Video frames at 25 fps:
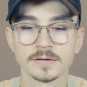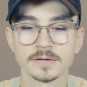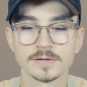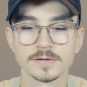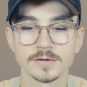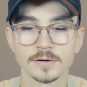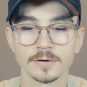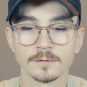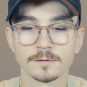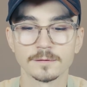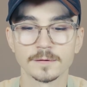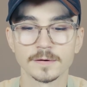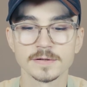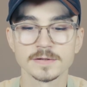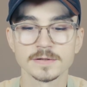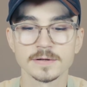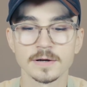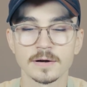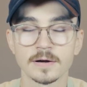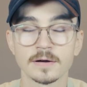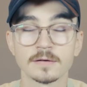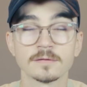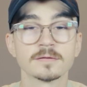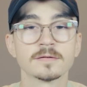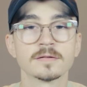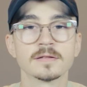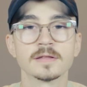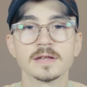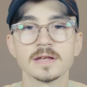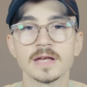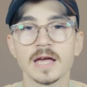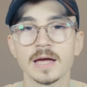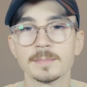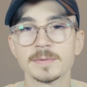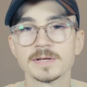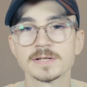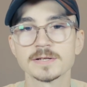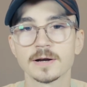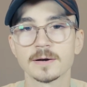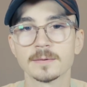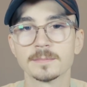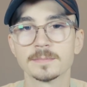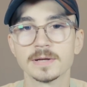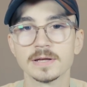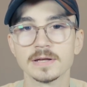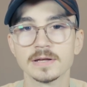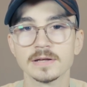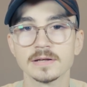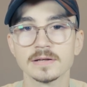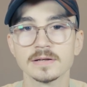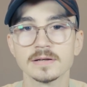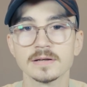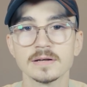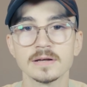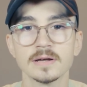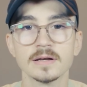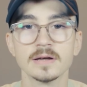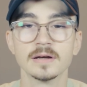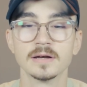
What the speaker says: So first off, the MSRP